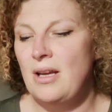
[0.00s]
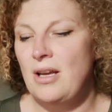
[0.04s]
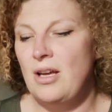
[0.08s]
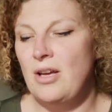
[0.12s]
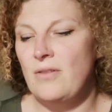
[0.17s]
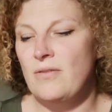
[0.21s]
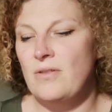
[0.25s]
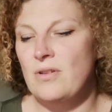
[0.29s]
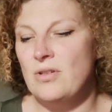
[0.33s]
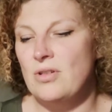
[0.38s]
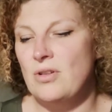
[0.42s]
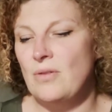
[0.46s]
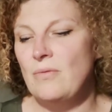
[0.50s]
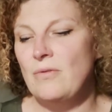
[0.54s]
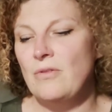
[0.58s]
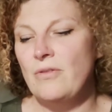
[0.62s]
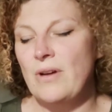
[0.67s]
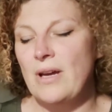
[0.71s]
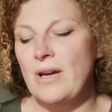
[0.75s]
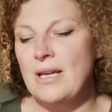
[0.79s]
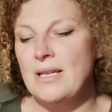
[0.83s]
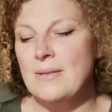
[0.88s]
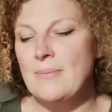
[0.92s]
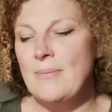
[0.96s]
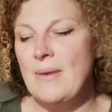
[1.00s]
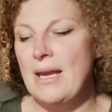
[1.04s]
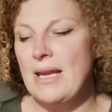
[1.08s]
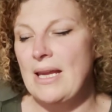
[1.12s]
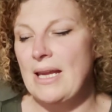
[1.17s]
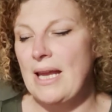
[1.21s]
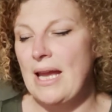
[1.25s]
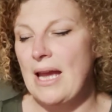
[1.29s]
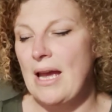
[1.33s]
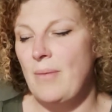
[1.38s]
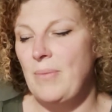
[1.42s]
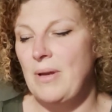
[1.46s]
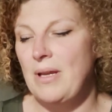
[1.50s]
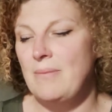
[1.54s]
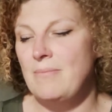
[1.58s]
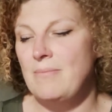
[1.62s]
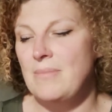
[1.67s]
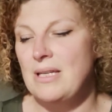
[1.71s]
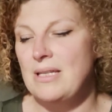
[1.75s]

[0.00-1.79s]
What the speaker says: of the Sunfire's main cabin,